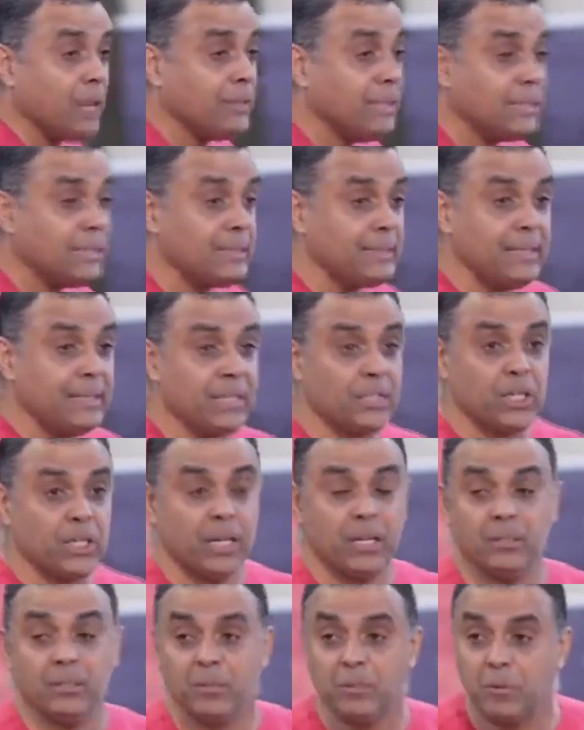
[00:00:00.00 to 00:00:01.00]
now this
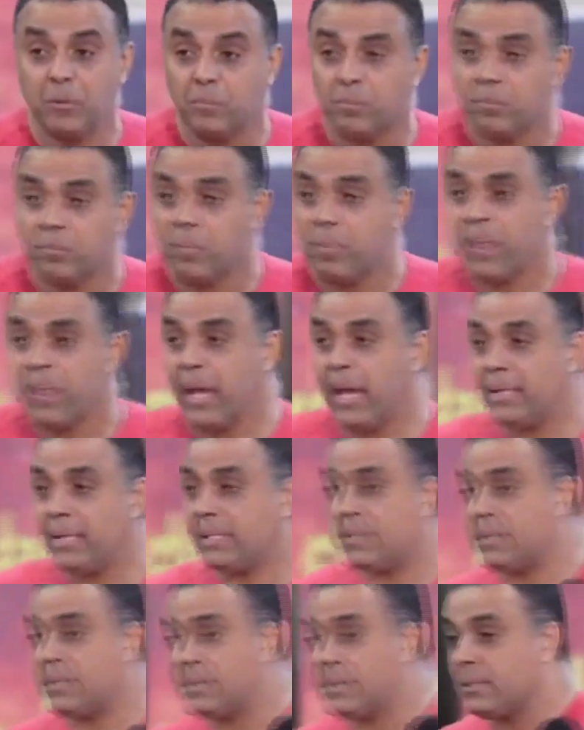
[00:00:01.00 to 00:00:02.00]
teaching
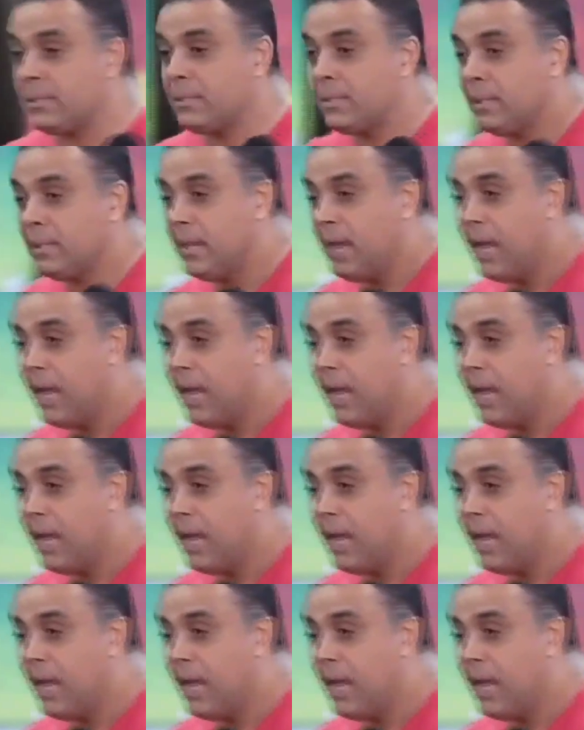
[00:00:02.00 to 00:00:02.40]
is